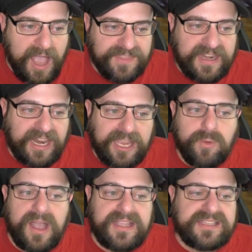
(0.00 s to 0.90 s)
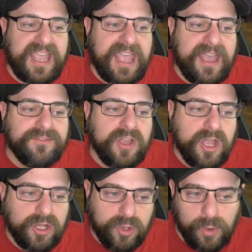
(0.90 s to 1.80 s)
Then likewise, I have
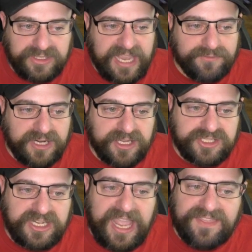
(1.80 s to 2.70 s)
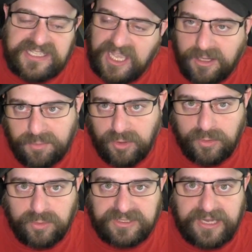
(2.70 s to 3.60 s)
cooldown reduction and the teleport
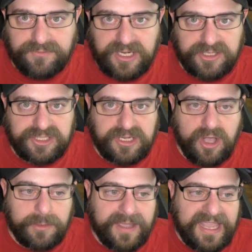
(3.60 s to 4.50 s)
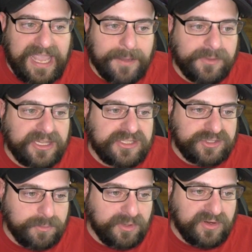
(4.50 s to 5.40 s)
cooldown reduction on my amulet.
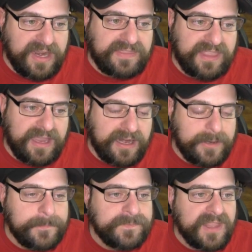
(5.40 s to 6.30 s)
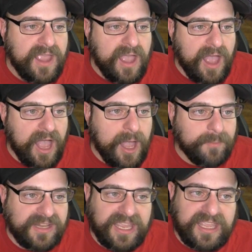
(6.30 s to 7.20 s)
Super great there.
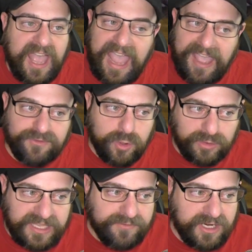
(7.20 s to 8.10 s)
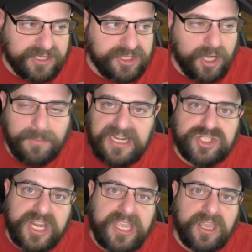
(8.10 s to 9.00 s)
Like I have cooldown reduction on my
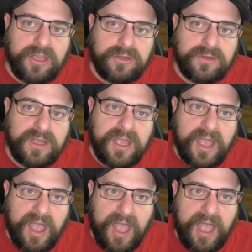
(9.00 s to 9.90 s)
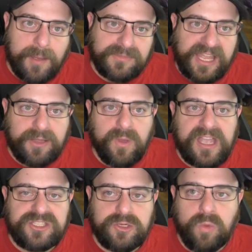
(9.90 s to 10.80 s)
Shaco.
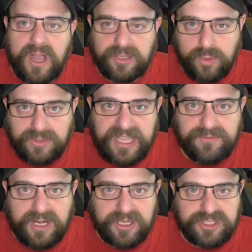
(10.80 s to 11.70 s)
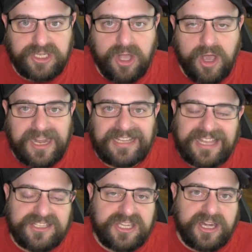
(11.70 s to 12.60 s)
Likewise, you'd want cooldown reduction on a
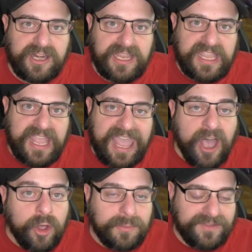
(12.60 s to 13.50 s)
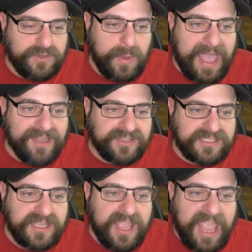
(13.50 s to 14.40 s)
legendary helm if you have it.
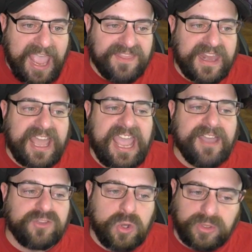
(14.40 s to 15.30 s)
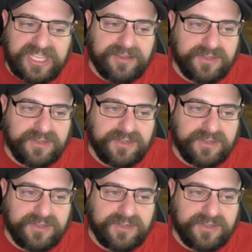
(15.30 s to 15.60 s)
And then I have cooldown